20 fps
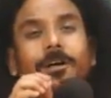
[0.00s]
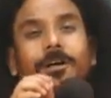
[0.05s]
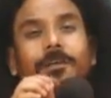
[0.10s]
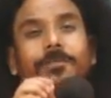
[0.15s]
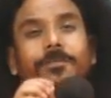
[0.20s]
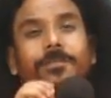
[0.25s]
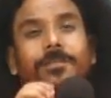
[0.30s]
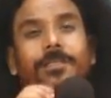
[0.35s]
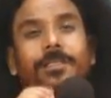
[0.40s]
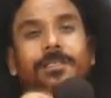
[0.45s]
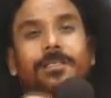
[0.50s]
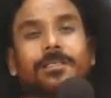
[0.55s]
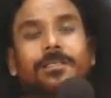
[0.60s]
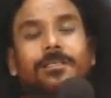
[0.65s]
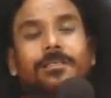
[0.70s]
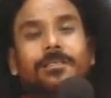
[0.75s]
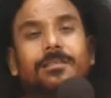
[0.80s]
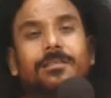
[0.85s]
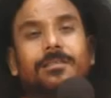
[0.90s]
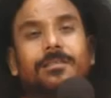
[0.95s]
of the
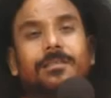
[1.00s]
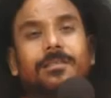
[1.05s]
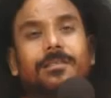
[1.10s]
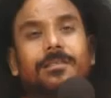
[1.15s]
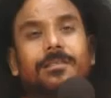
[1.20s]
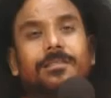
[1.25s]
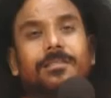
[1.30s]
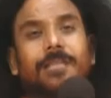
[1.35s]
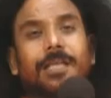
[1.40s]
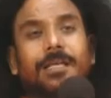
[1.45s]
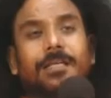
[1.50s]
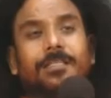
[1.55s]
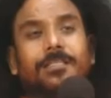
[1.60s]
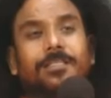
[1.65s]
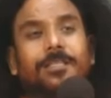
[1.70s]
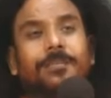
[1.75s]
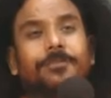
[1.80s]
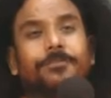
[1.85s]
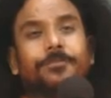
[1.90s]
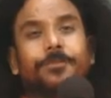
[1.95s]

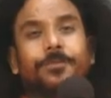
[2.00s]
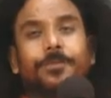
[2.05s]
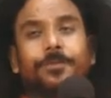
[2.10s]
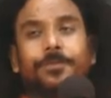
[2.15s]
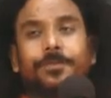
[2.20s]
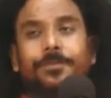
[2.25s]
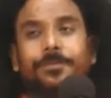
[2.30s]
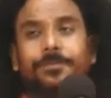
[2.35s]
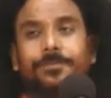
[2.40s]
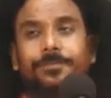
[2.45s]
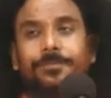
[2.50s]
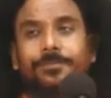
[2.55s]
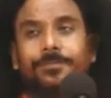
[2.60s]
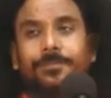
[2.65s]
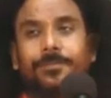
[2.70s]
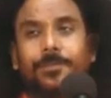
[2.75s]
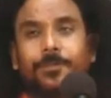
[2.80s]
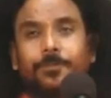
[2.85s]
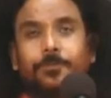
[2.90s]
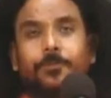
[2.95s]
science of food.
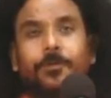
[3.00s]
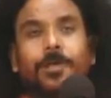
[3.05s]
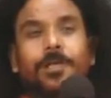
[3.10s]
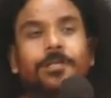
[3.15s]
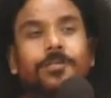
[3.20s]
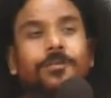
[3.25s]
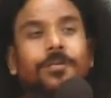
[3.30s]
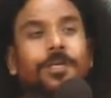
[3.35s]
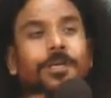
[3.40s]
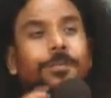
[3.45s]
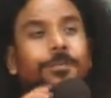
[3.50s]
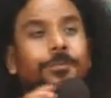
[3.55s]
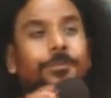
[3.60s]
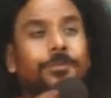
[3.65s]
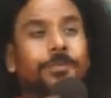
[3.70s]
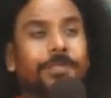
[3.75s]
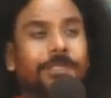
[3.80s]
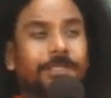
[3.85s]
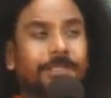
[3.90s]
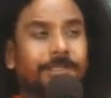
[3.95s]
What you have
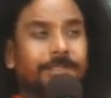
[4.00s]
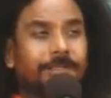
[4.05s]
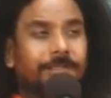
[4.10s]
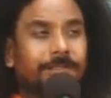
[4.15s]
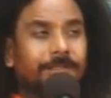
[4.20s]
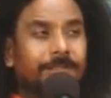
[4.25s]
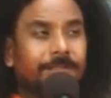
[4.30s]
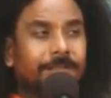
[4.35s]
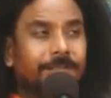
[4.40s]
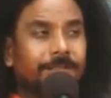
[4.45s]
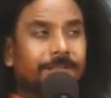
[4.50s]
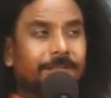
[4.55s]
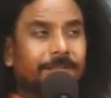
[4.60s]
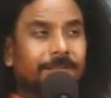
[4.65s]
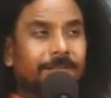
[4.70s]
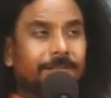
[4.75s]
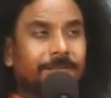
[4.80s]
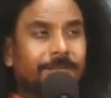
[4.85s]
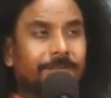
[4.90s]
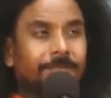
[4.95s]
to eat,
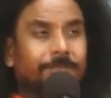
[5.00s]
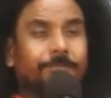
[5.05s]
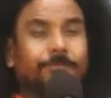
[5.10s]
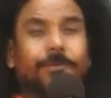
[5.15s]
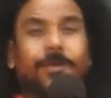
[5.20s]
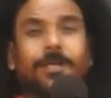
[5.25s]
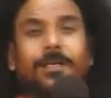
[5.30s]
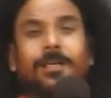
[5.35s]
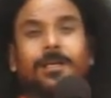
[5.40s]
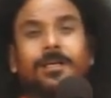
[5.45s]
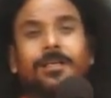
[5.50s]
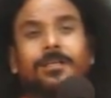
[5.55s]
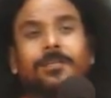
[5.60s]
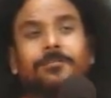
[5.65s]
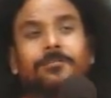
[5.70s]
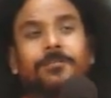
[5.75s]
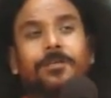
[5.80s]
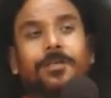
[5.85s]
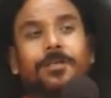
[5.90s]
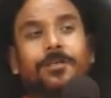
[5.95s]
what are
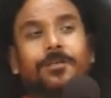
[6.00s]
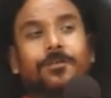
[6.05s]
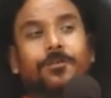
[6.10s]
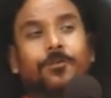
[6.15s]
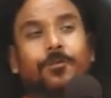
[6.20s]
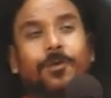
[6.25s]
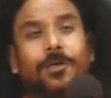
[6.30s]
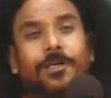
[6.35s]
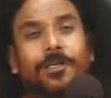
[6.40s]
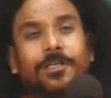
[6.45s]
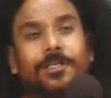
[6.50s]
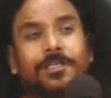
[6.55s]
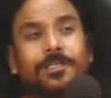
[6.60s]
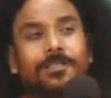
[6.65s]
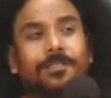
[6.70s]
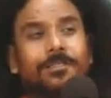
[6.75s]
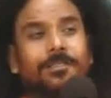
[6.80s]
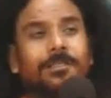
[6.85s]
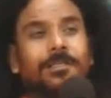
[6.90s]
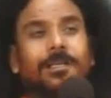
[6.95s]
different
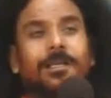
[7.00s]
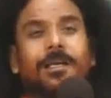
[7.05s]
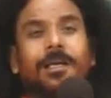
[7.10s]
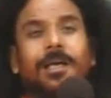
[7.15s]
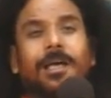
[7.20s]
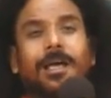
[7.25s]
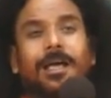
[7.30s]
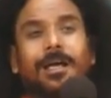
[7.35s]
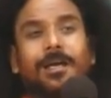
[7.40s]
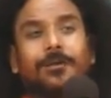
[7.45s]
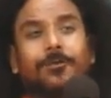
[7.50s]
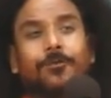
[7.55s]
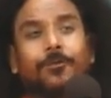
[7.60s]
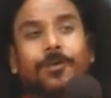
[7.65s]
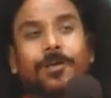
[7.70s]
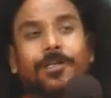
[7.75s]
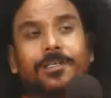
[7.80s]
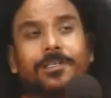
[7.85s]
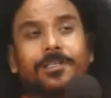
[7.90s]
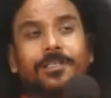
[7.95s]
qualities and
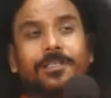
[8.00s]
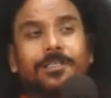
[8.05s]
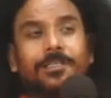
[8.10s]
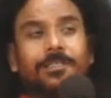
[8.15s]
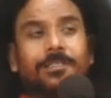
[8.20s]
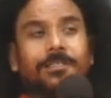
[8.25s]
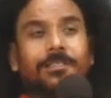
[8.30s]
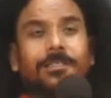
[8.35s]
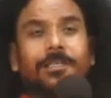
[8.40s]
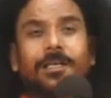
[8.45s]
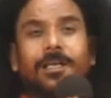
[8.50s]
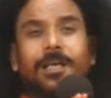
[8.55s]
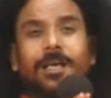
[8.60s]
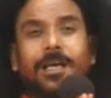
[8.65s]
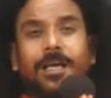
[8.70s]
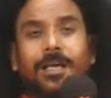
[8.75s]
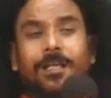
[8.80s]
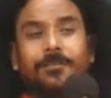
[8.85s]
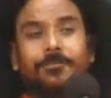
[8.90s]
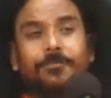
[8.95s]
quantities
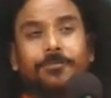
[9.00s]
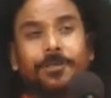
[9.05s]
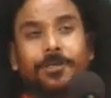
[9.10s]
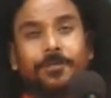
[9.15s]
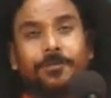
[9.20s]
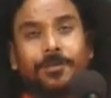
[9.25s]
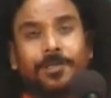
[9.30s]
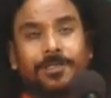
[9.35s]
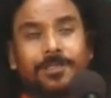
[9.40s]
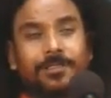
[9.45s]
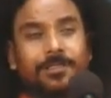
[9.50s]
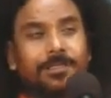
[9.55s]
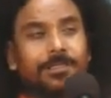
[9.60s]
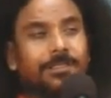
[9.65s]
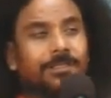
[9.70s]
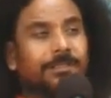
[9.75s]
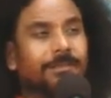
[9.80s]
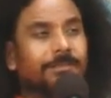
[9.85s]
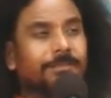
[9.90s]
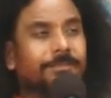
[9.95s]
and
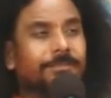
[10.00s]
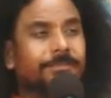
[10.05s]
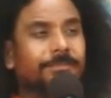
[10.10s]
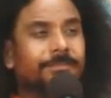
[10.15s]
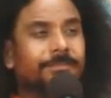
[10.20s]
frequency.